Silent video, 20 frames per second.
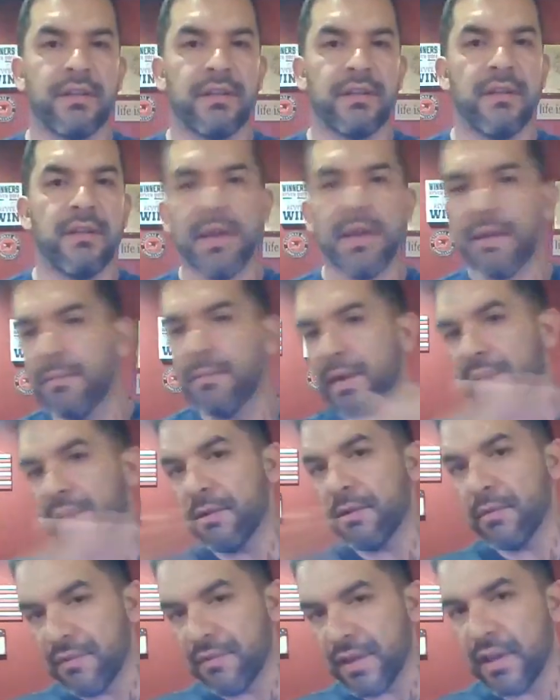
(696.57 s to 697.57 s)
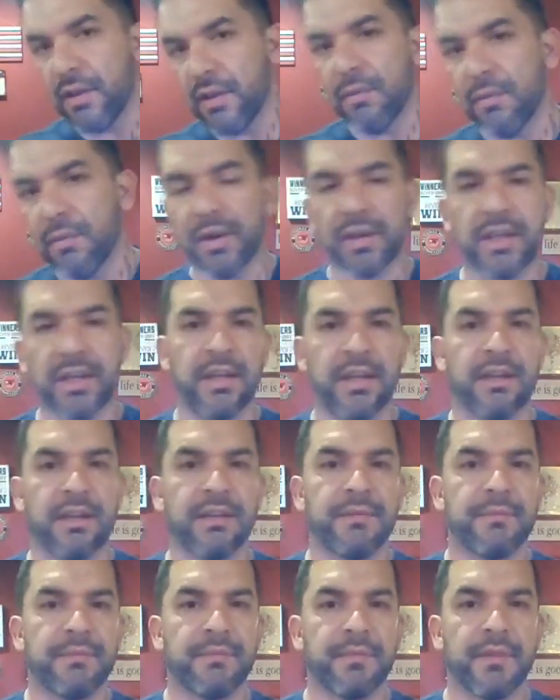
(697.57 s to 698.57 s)
make money with video marketing.
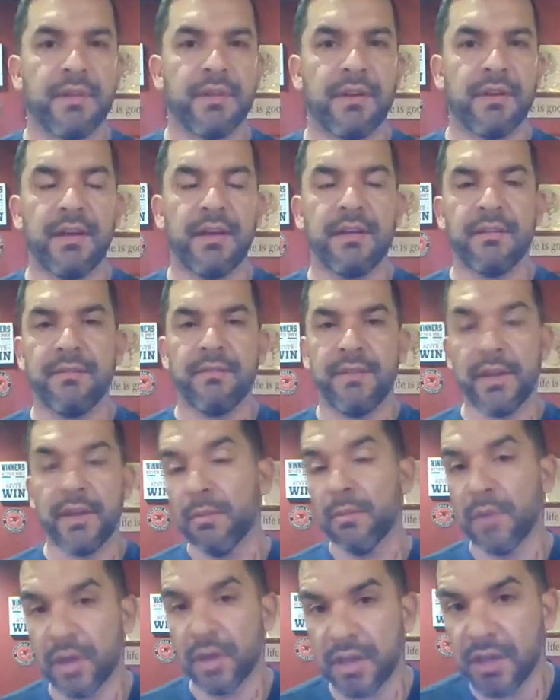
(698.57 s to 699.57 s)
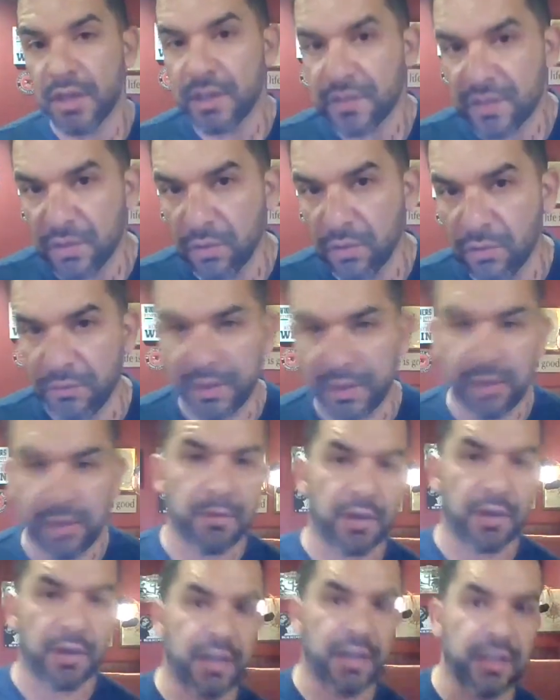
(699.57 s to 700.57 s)
Right? Video marketing school, video
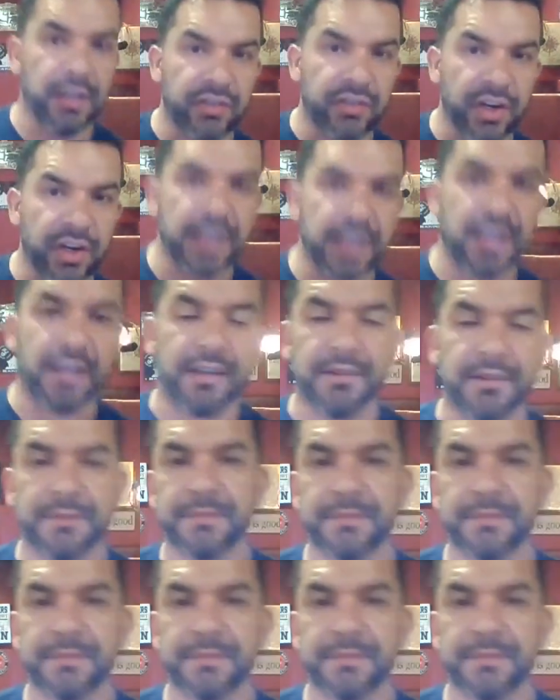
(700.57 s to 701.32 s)
marketing training,